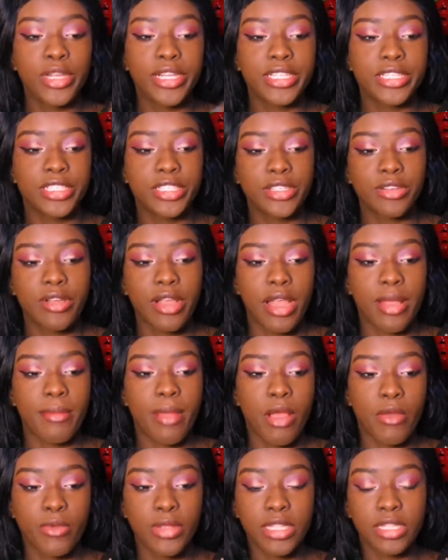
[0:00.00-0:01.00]
to
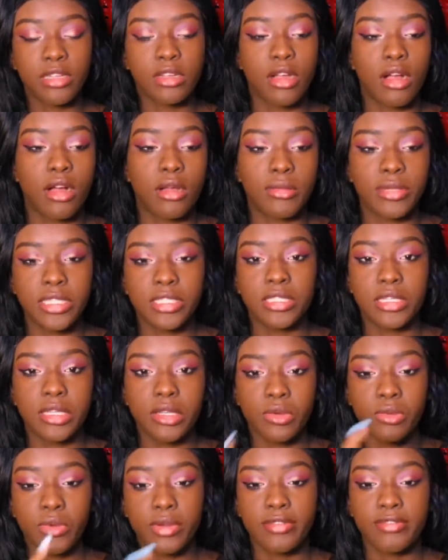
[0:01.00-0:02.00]
Instagram, I read the comments,
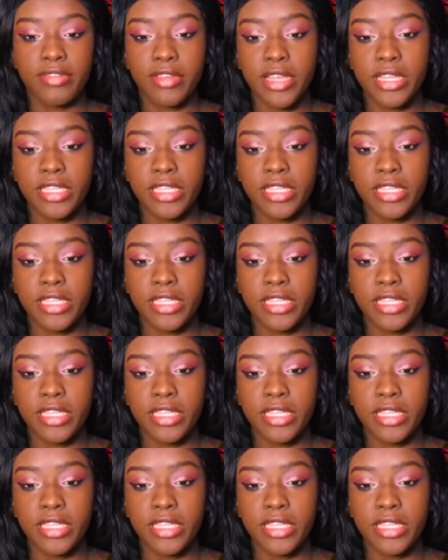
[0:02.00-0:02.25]
weird